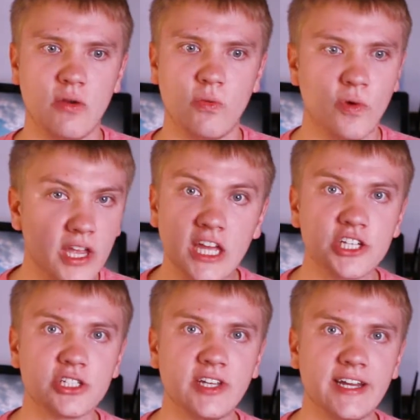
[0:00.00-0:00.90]

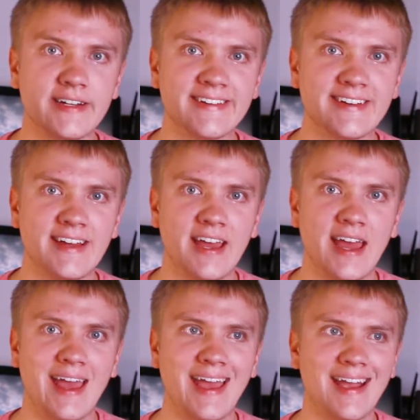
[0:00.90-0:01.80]
weekish later,
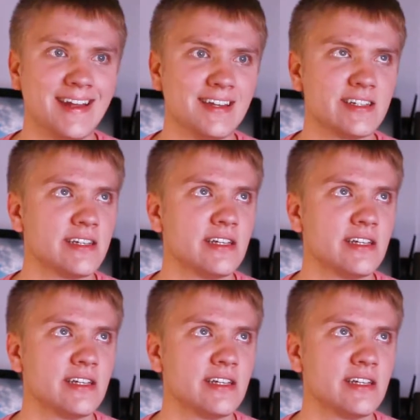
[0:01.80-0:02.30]
and